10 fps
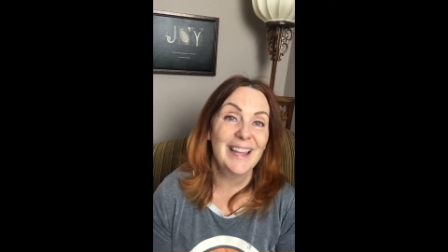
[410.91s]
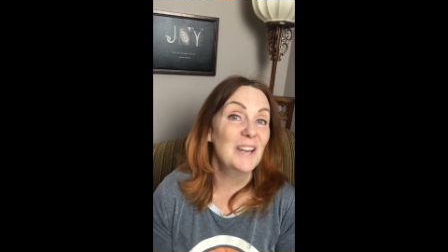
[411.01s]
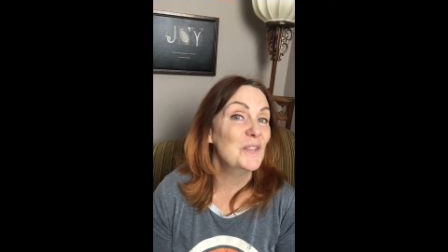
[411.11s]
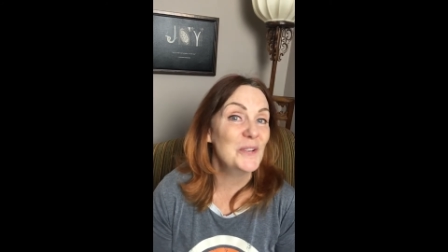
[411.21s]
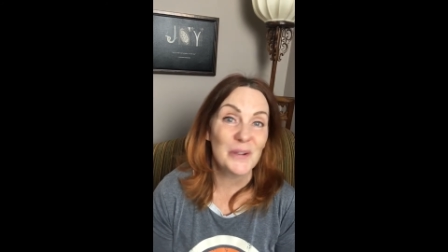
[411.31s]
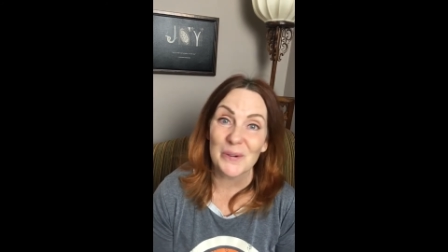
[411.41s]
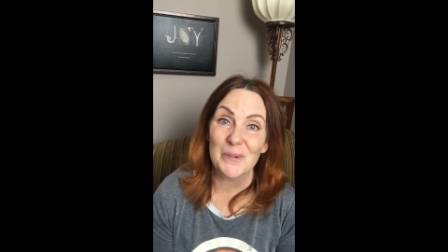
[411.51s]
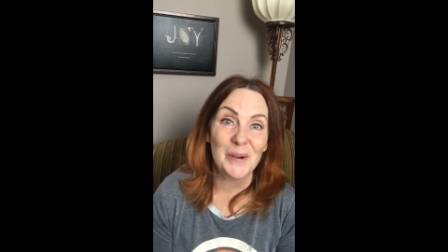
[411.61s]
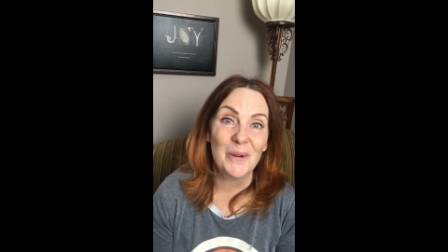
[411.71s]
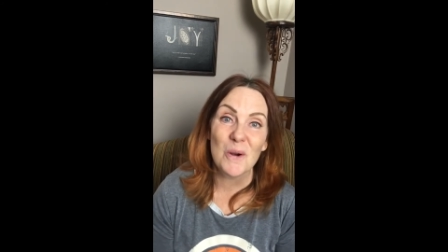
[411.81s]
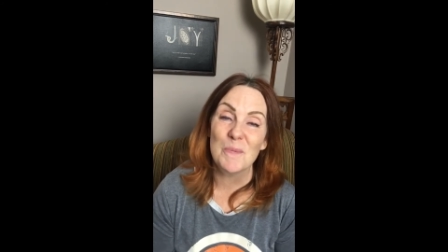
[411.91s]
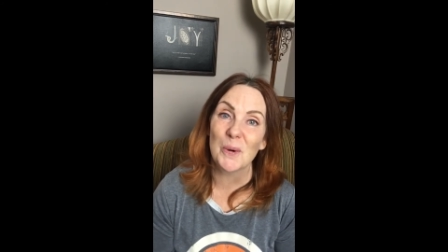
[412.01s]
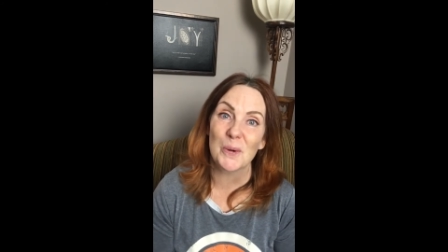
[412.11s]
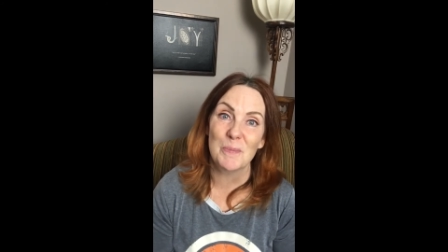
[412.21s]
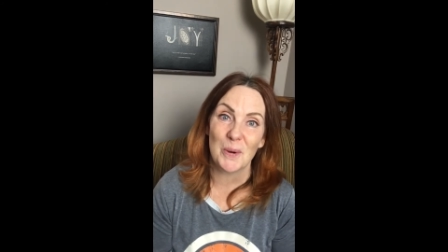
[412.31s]
If you don't know what
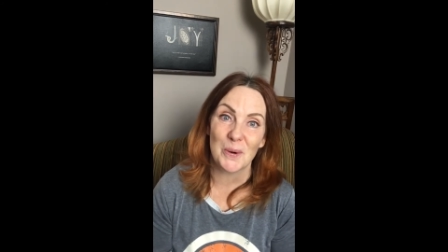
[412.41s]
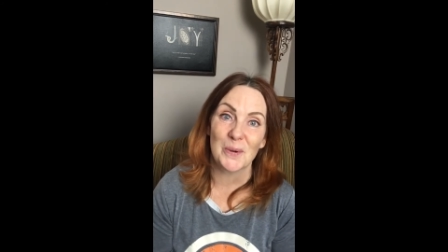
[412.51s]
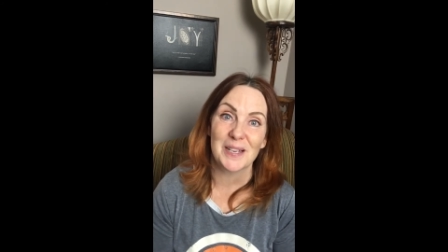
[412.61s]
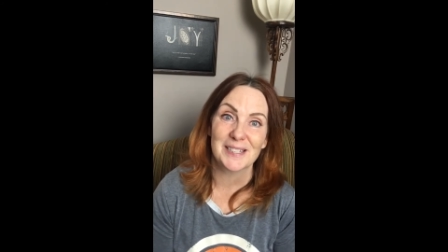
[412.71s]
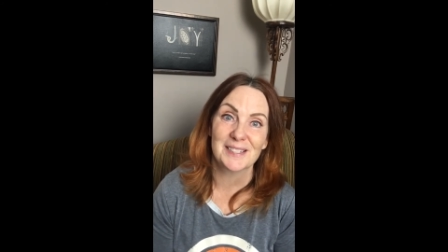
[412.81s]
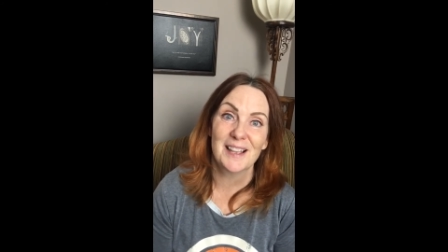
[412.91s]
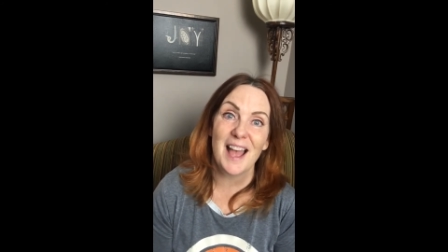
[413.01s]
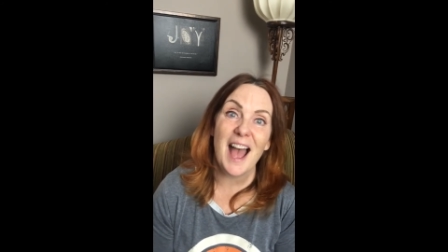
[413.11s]
Ho'oponopono is,